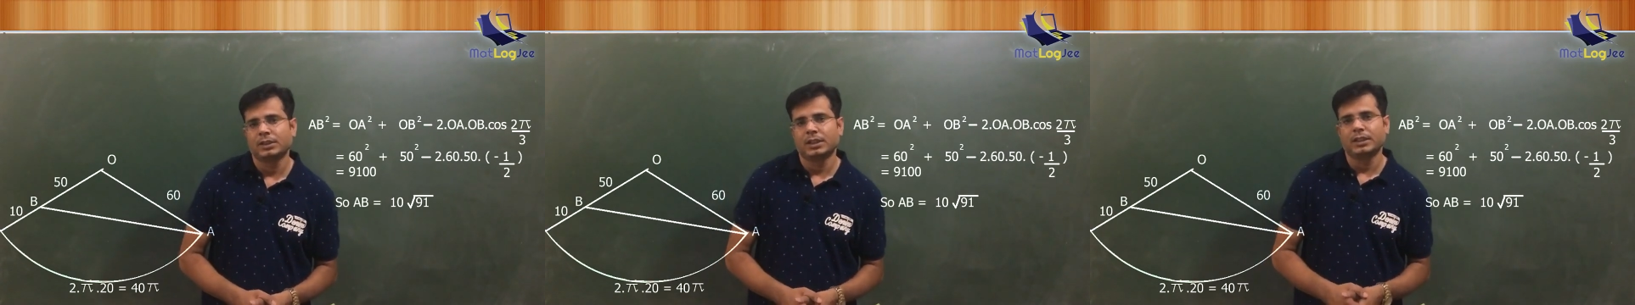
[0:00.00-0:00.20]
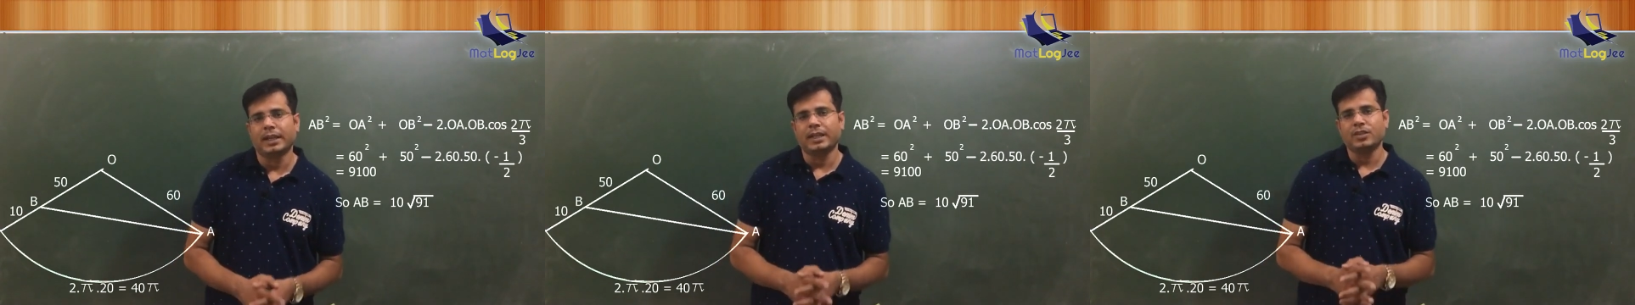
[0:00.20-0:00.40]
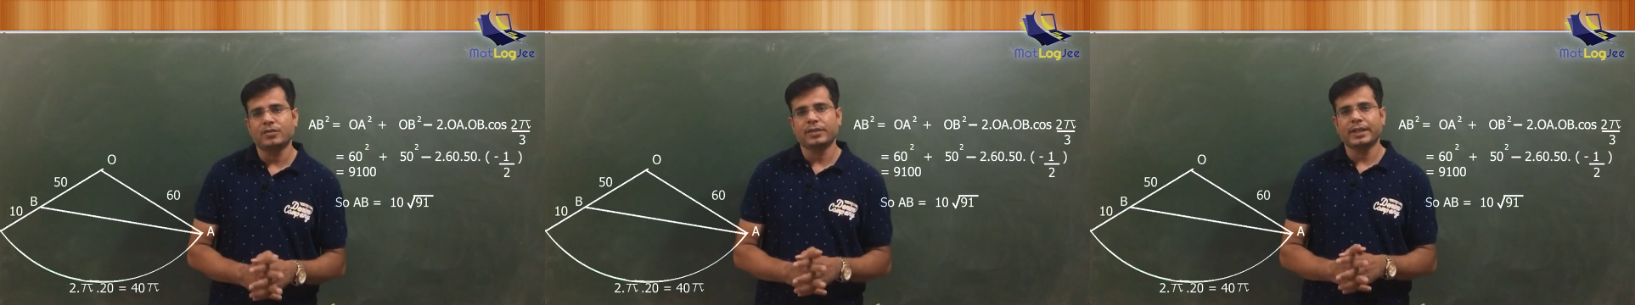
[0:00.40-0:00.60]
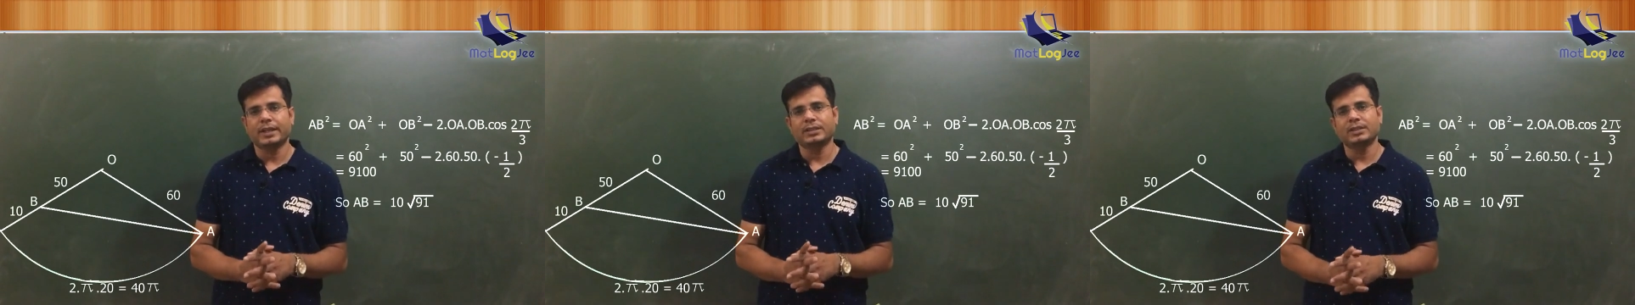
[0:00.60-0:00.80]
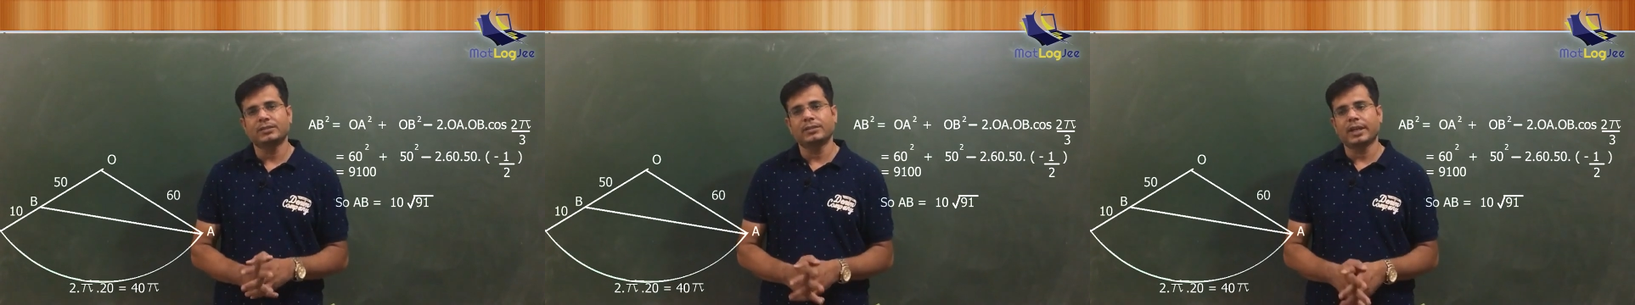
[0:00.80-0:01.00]
and hence we
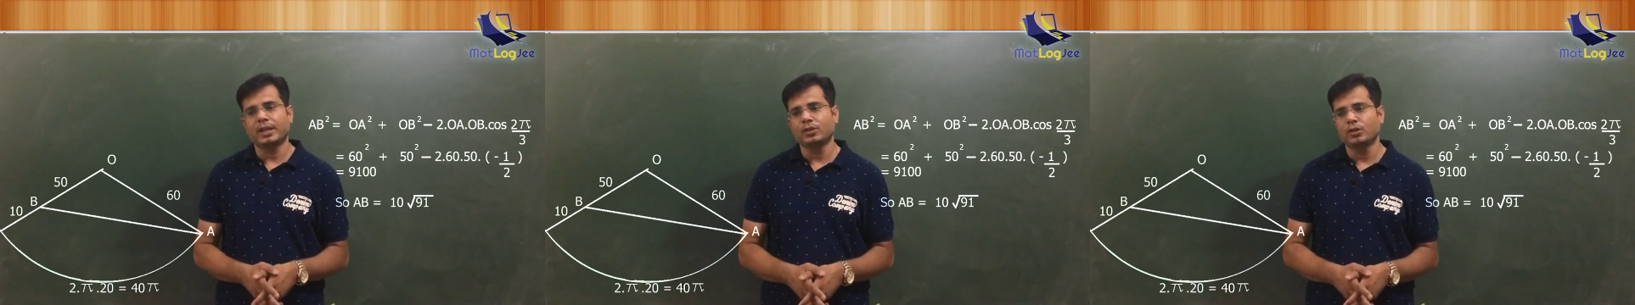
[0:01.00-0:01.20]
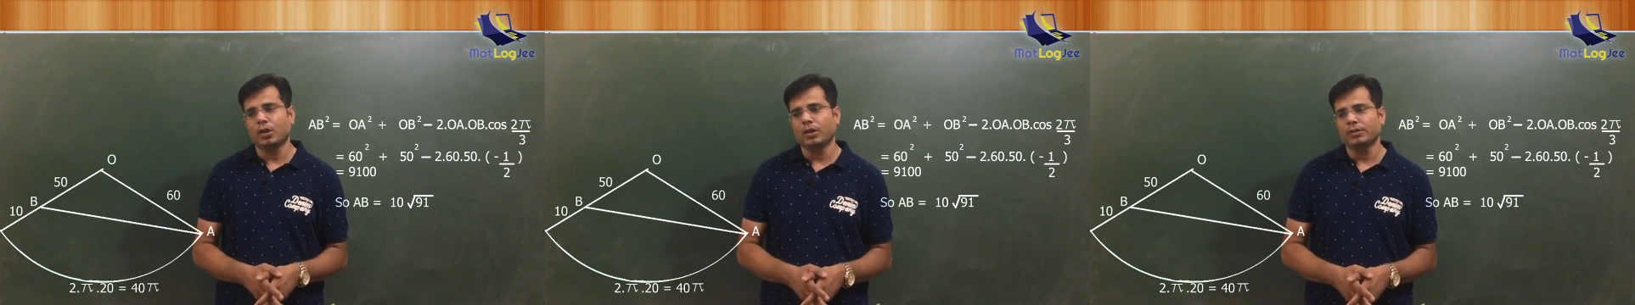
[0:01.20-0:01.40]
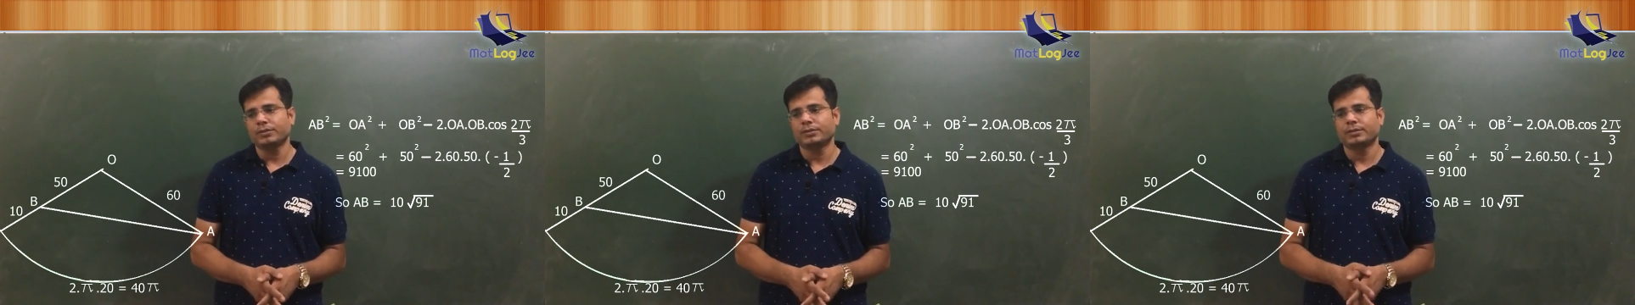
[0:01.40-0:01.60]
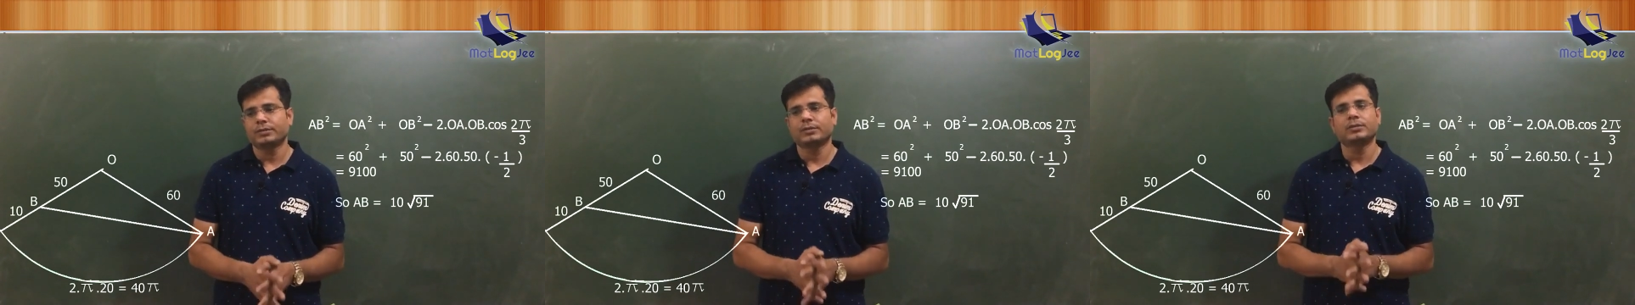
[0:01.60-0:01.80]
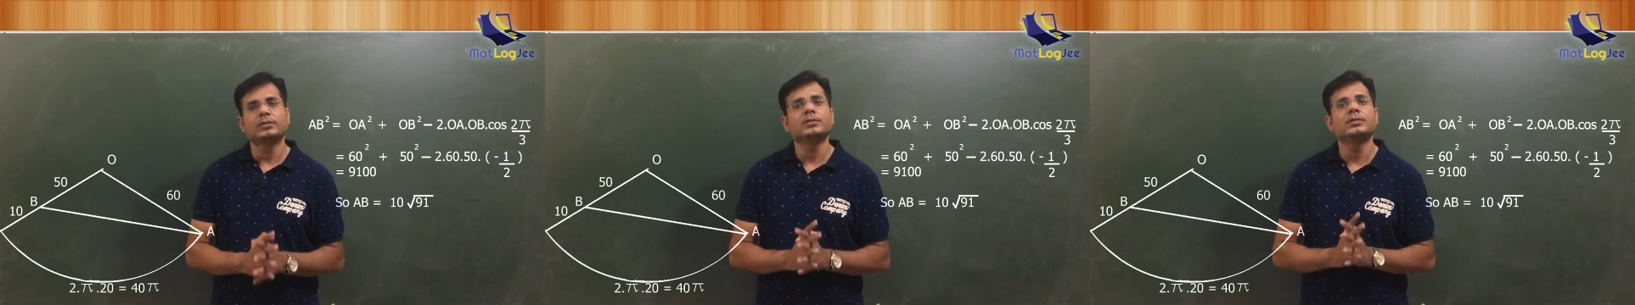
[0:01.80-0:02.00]
get the value of
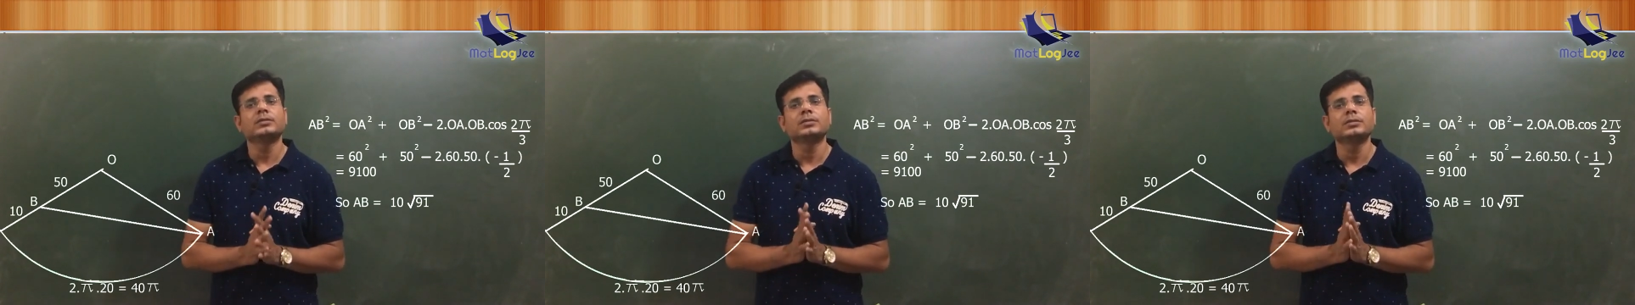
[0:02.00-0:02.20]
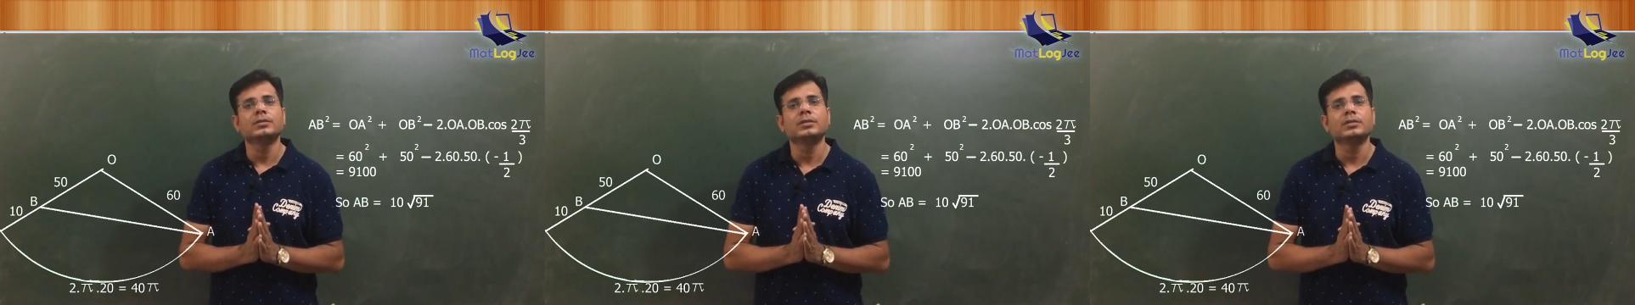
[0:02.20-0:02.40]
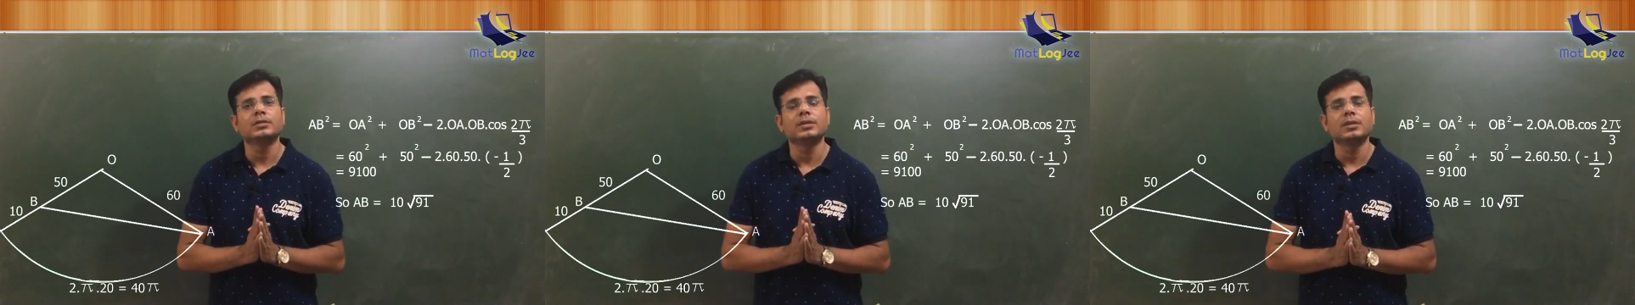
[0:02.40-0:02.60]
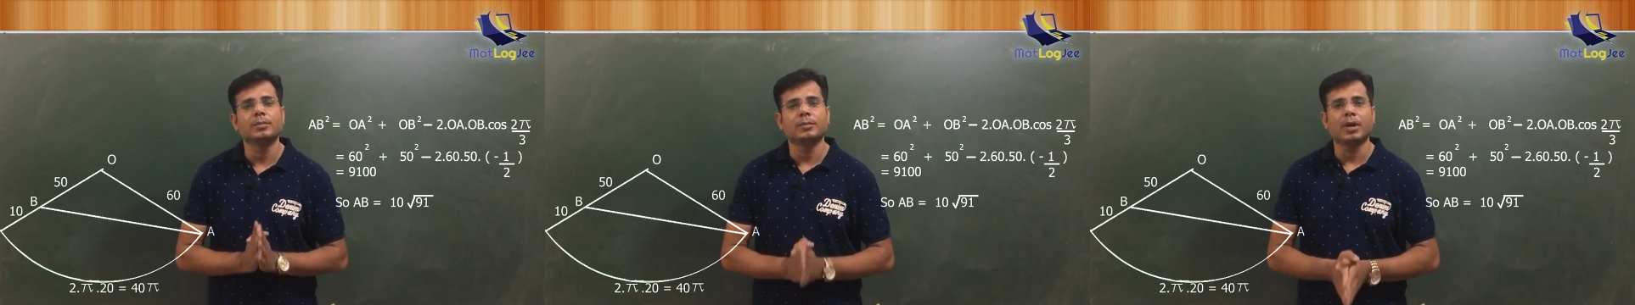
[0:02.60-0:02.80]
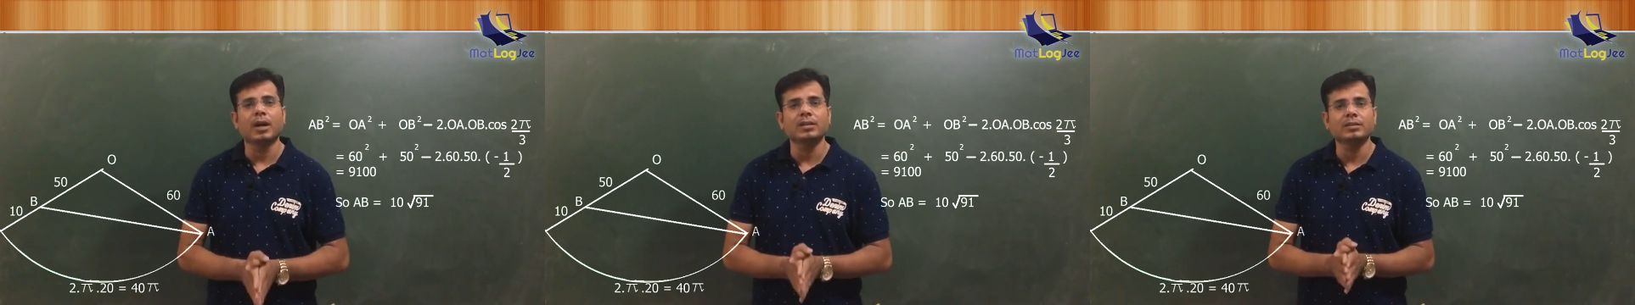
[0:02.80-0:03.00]

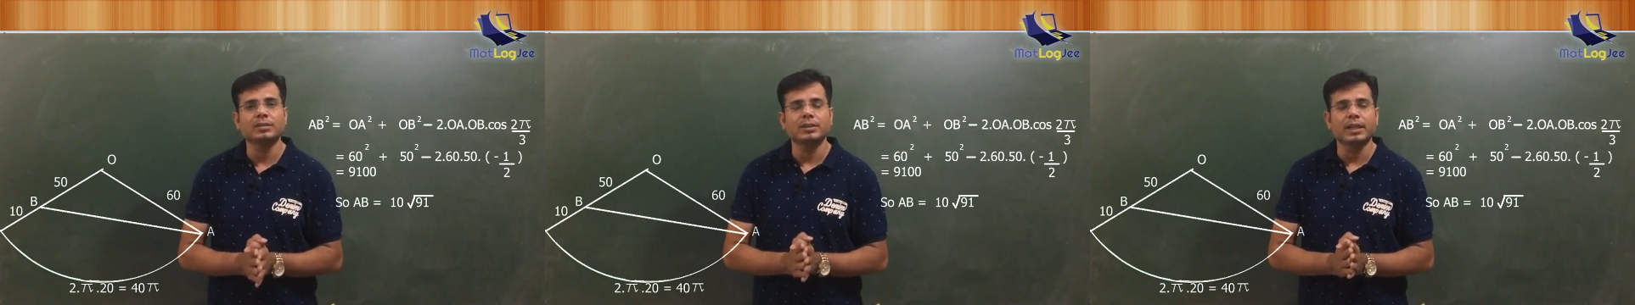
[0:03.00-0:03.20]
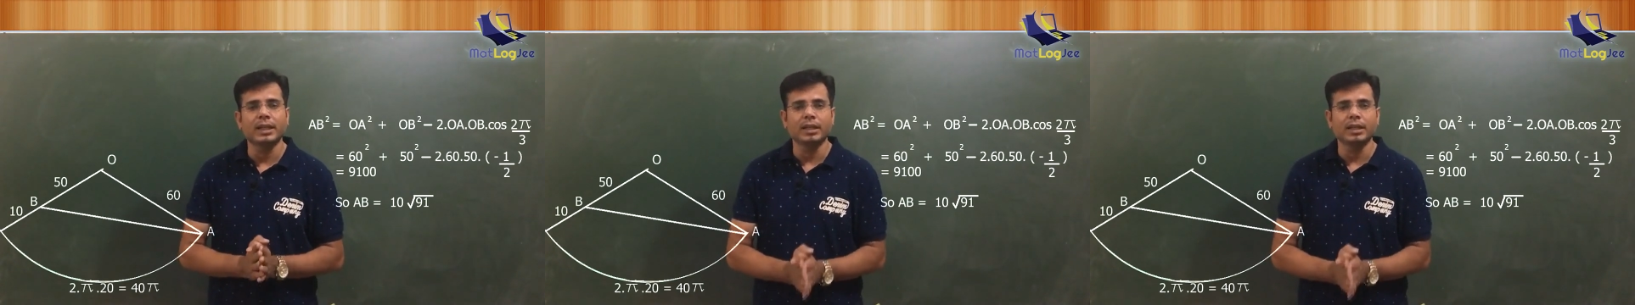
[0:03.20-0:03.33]
path